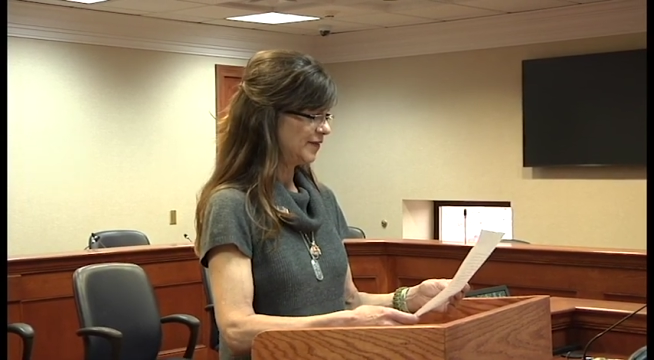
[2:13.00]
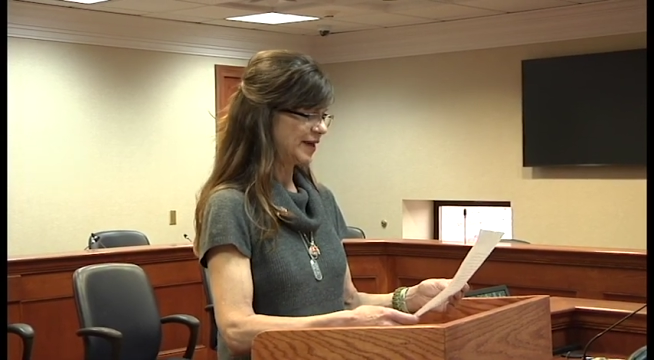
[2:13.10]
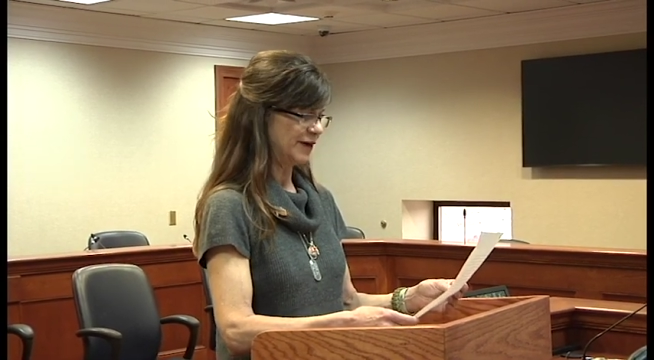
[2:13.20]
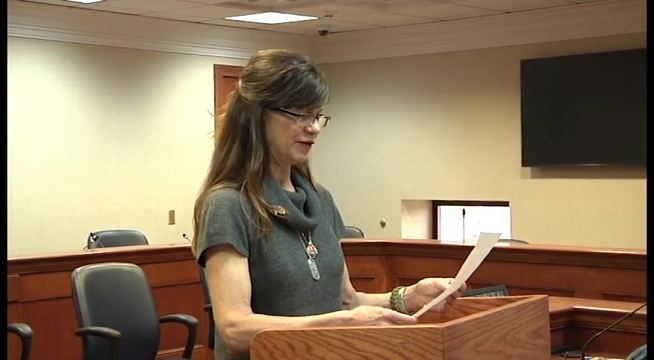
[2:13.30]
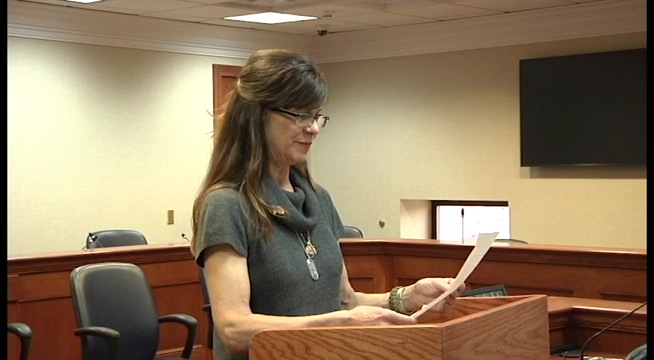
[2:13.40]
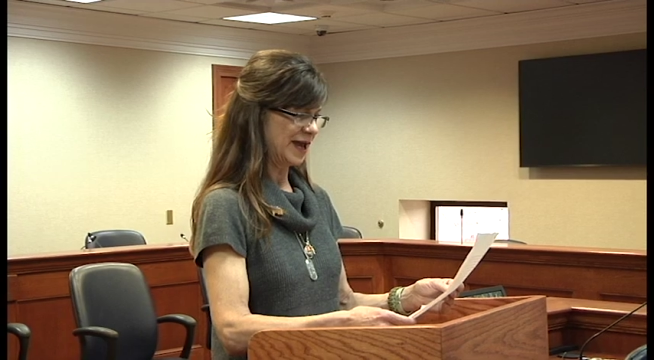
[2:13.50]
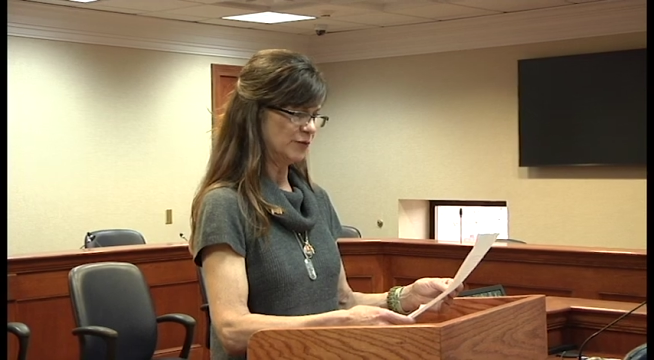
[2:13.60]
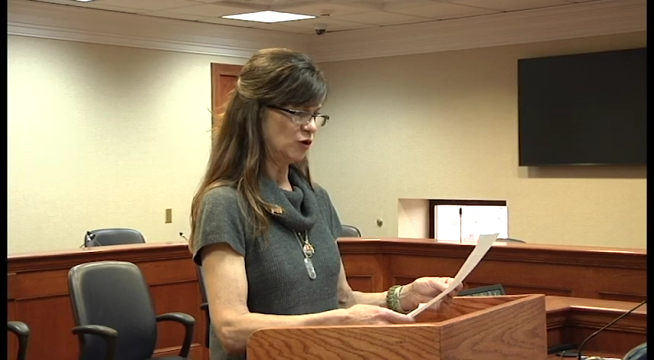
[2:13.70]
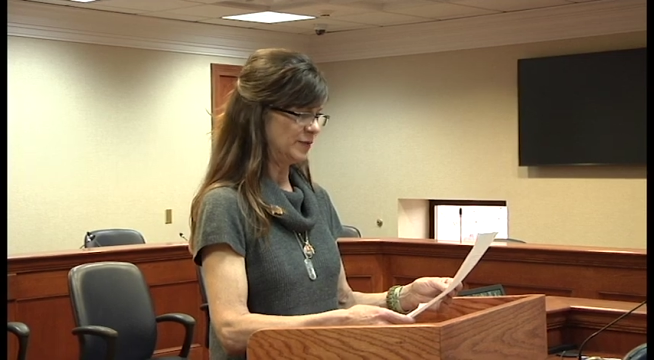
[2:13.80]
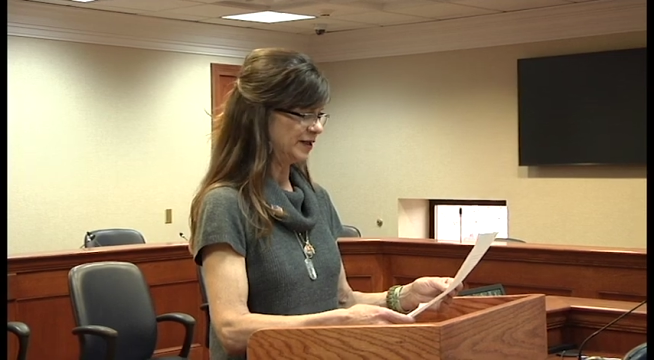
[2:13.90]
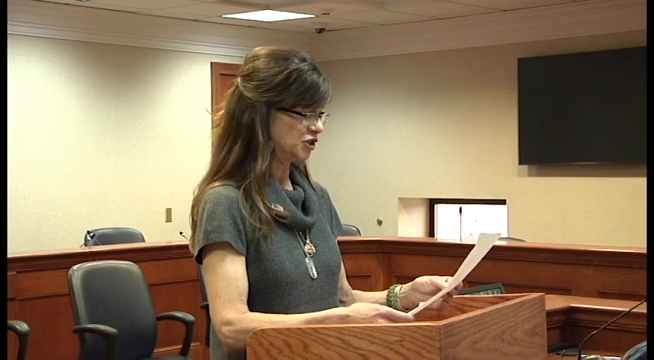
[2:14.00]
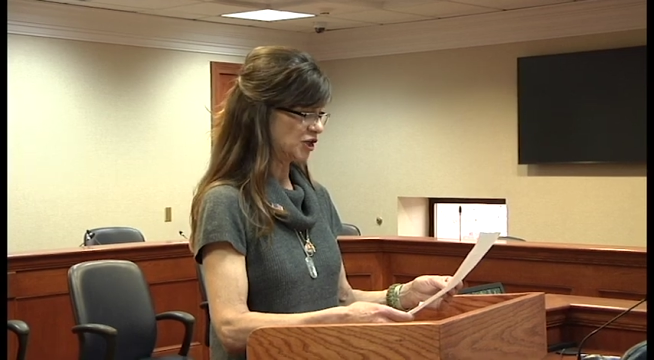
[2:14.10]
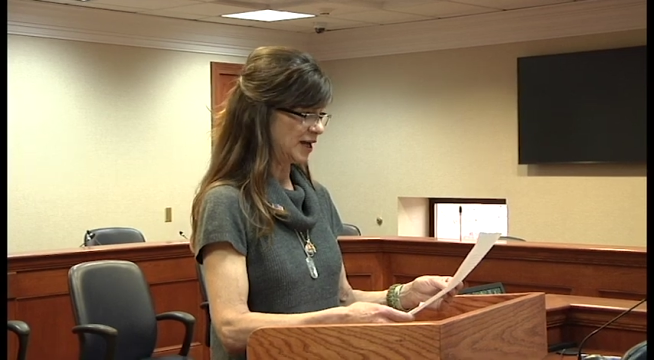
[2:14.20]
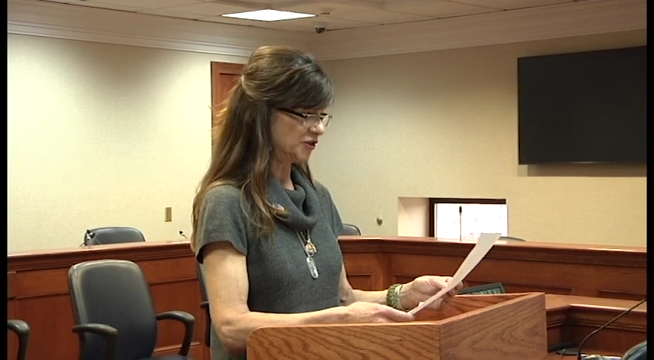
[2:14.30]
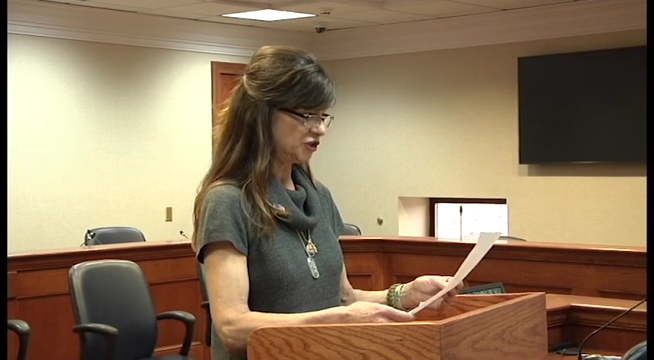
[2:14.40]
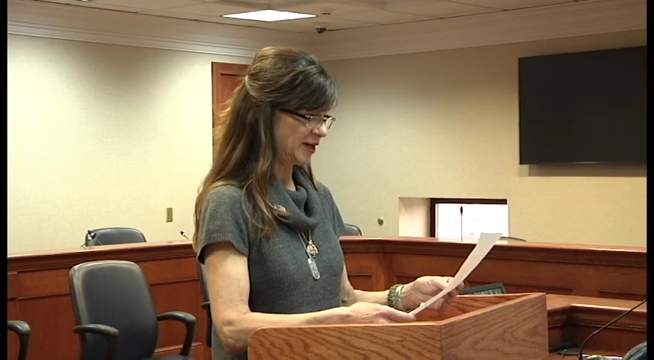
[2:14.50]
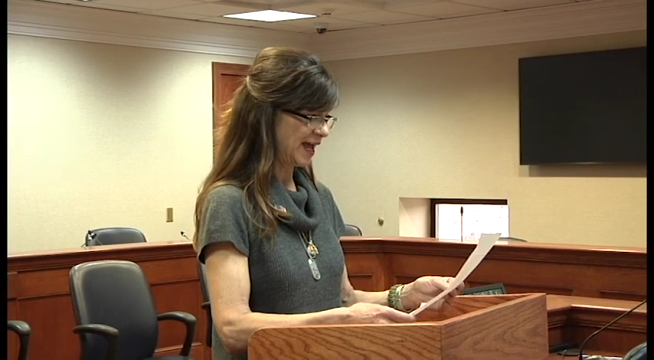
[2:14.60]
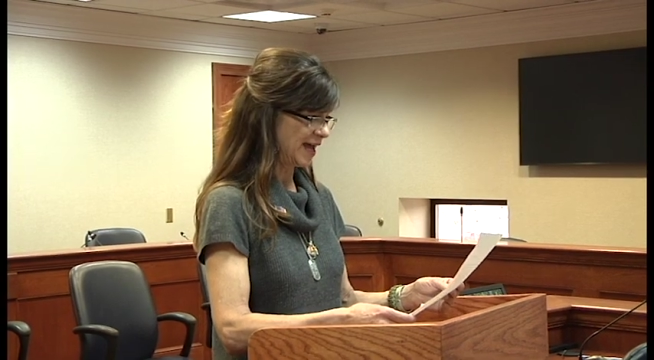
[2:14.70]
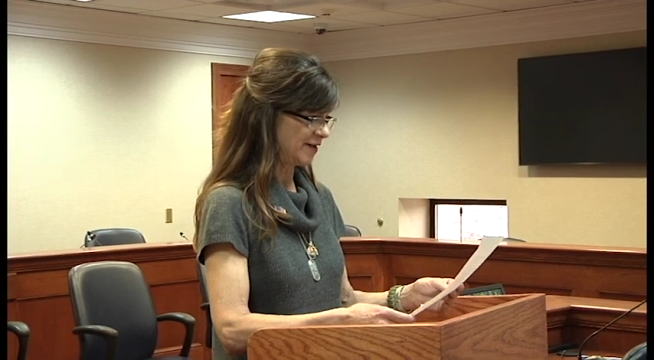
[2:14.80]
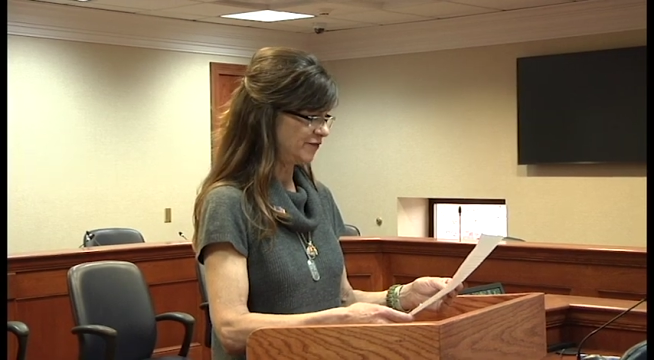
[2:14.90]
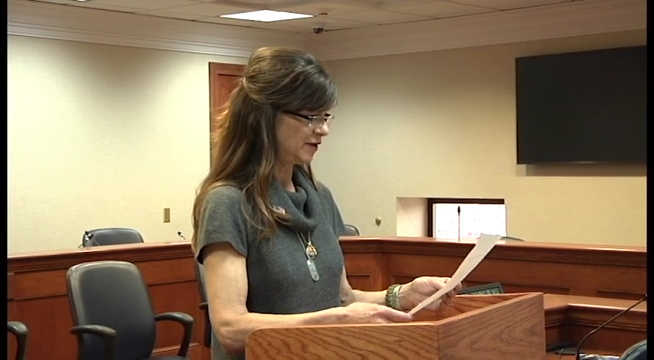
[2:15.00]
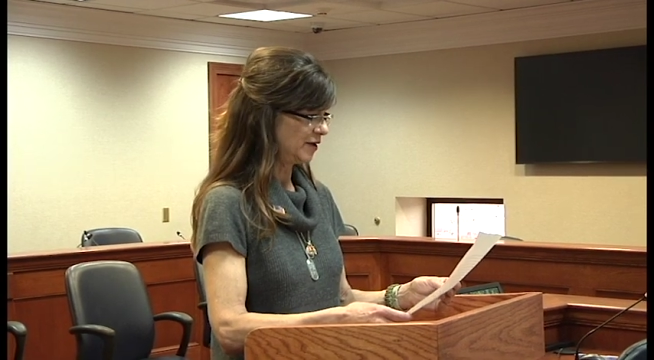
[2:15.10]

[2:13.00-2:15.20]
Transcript: that every man, woman, and child should have,